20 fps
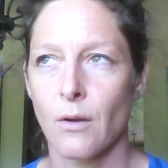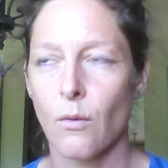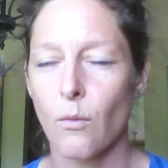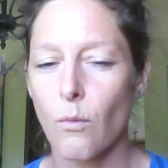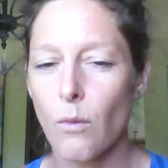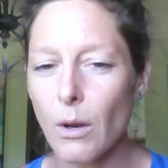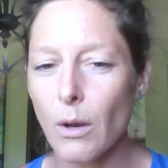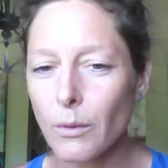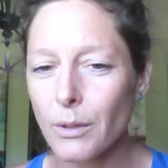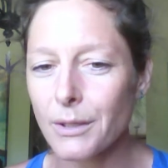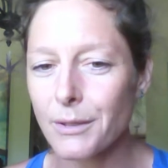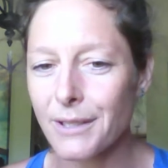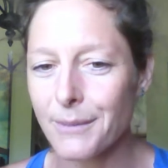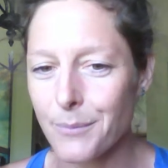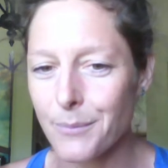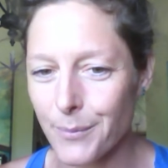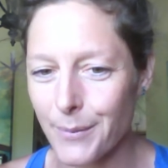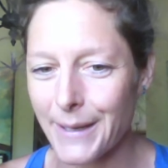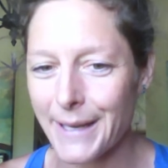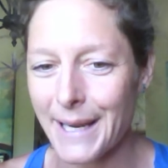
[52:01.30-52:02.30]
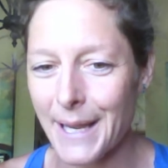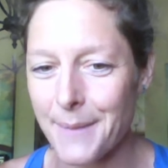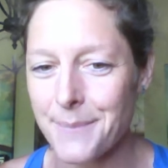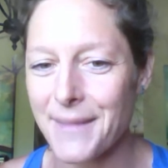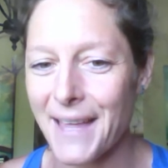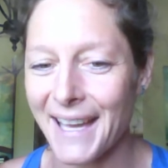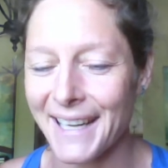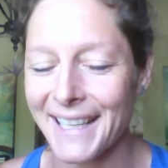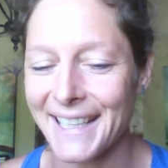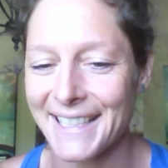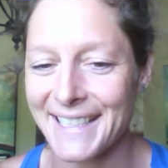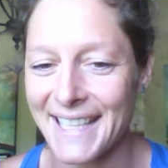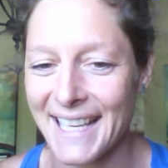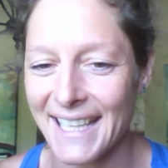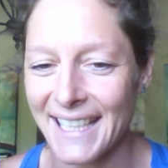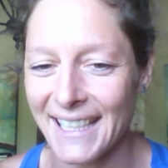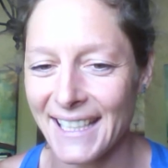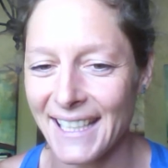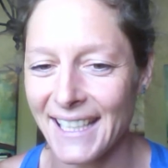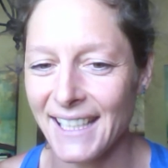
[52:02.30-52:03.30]
what would bring up that
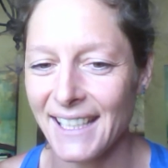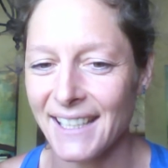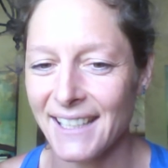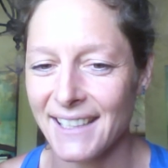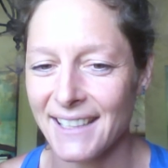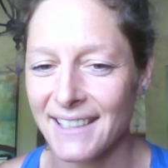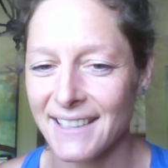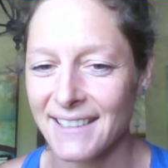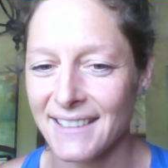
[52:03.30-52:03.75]
anxiety?